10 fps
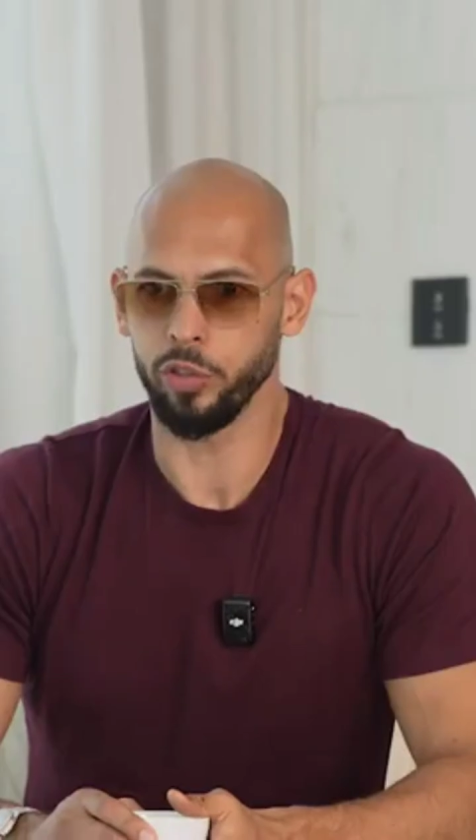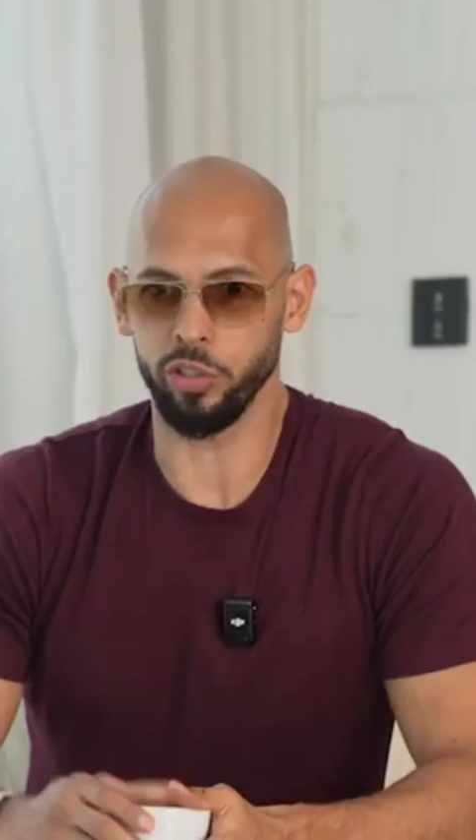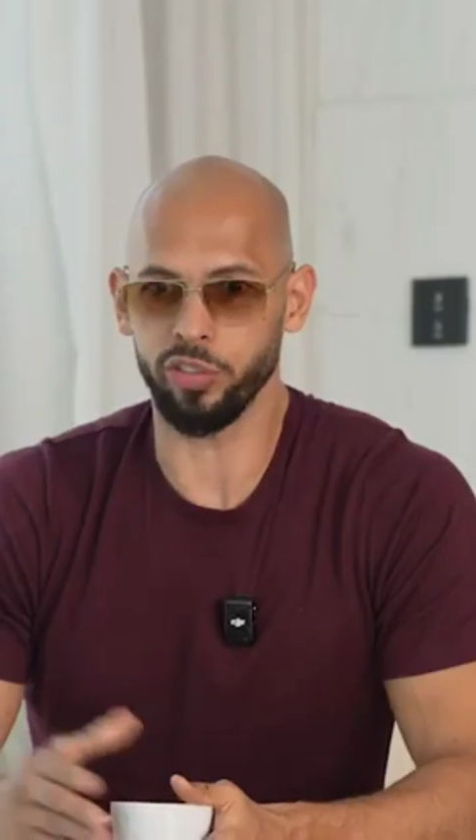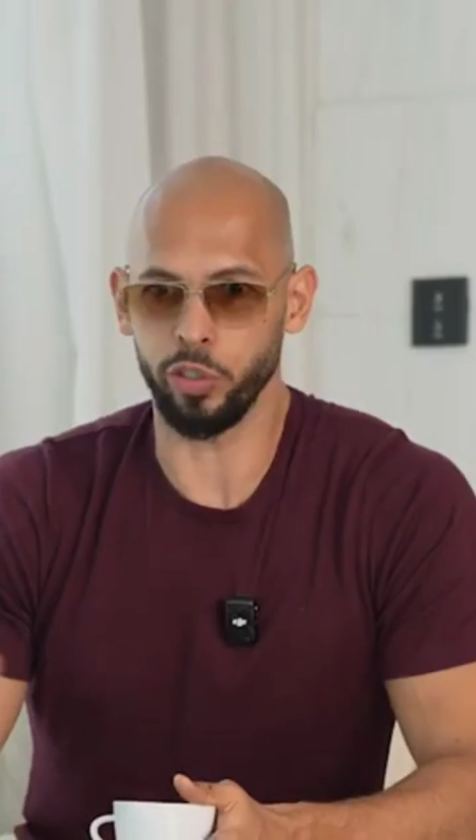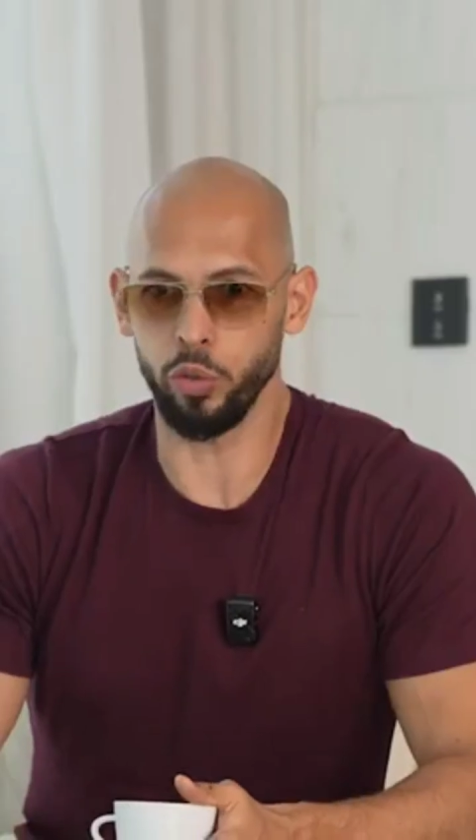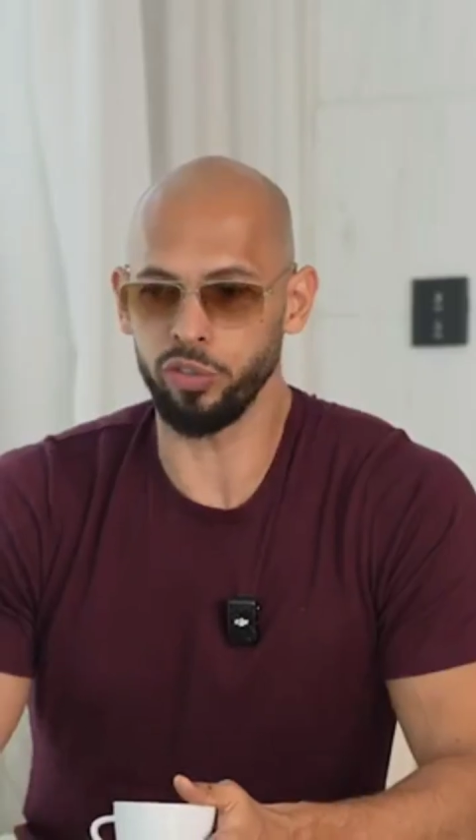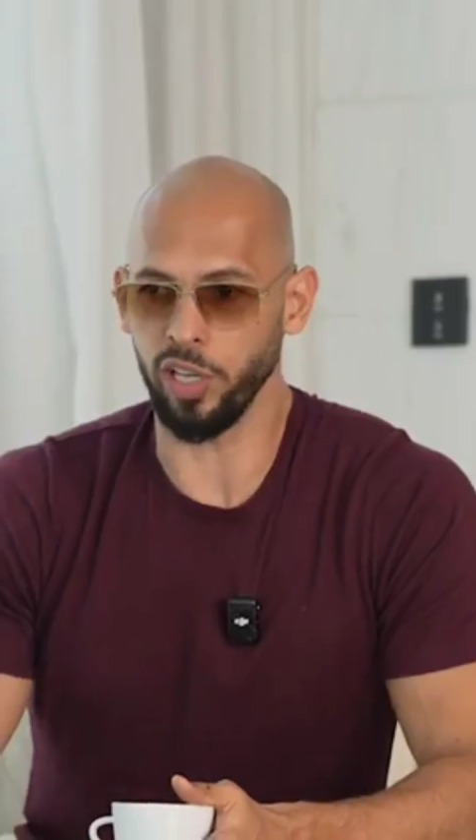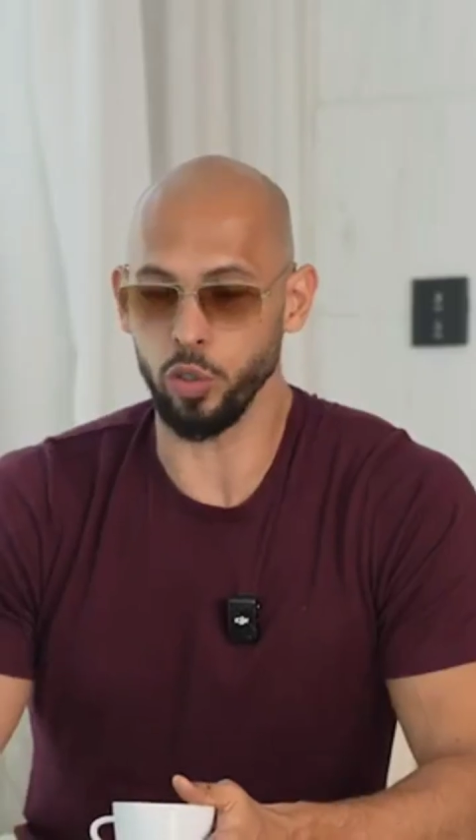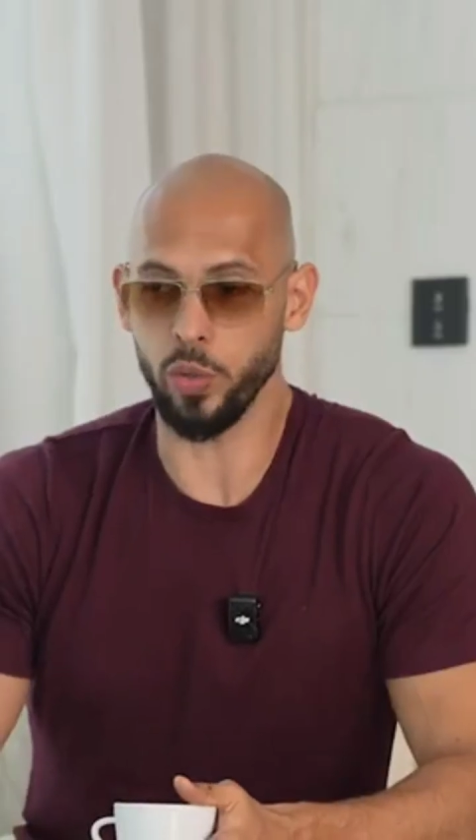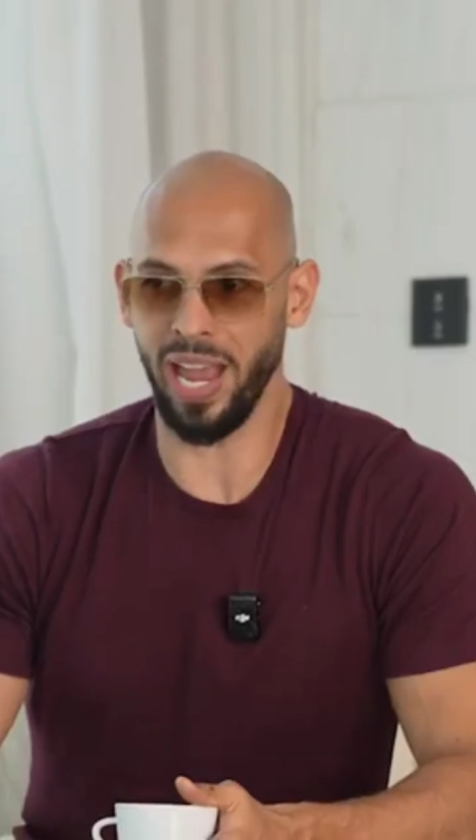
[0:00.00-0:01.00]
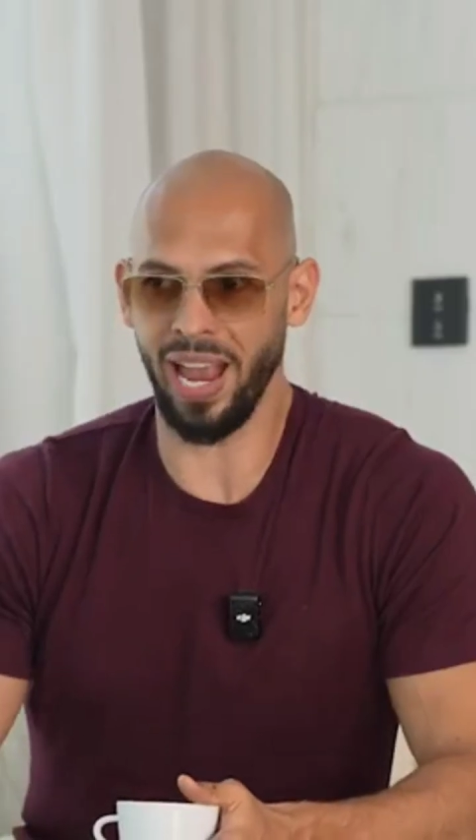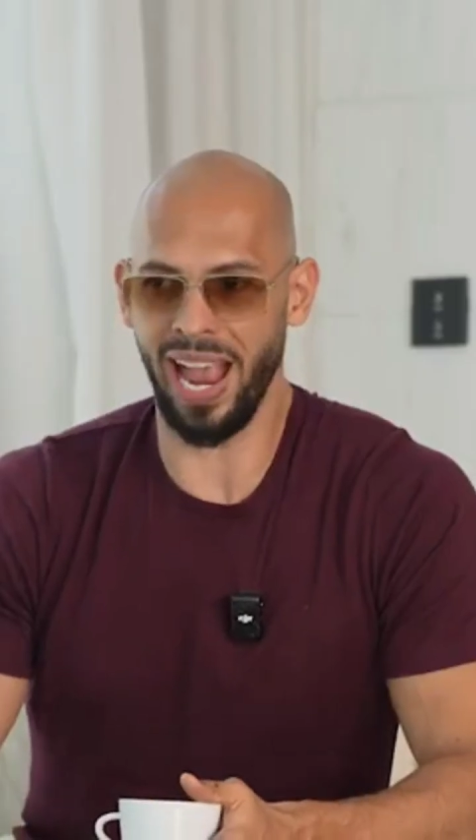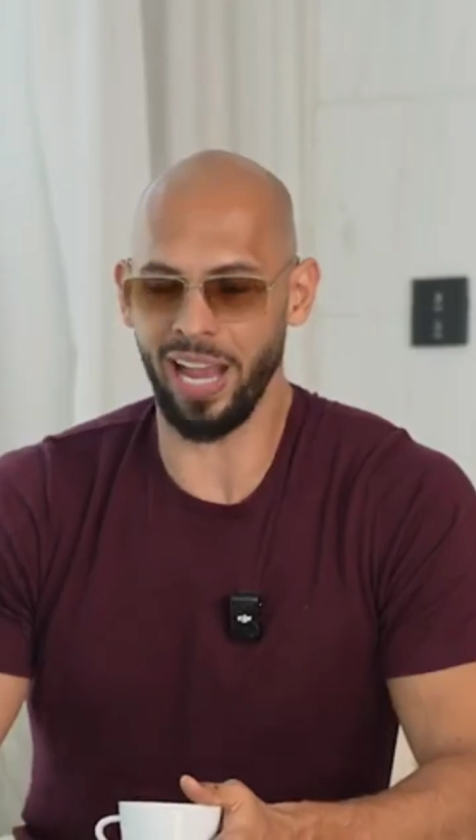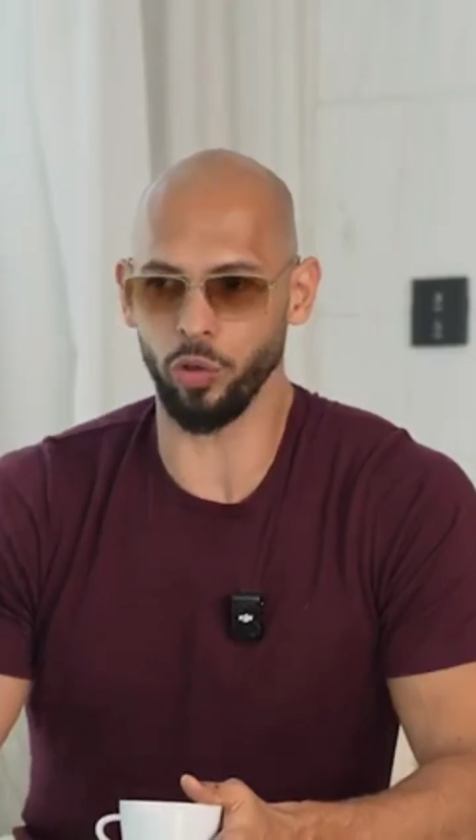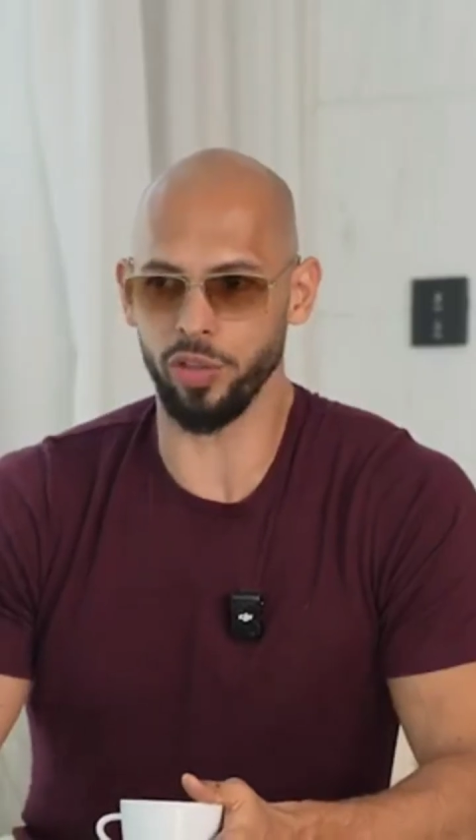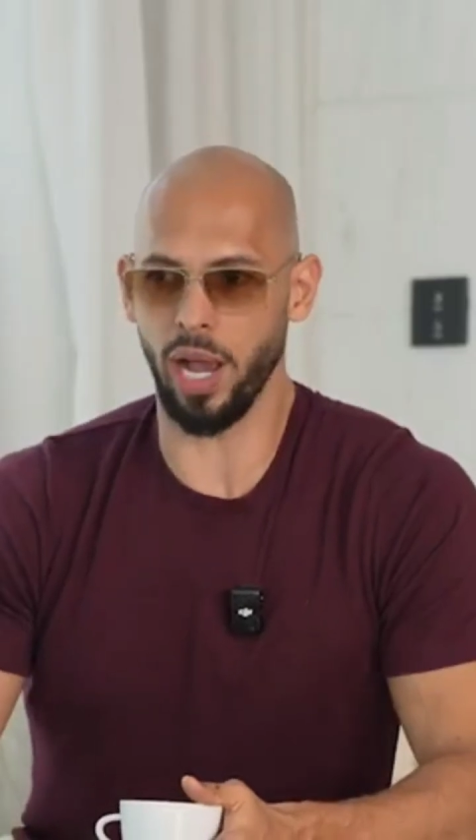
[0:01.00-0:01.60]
Just like you said, you can't handle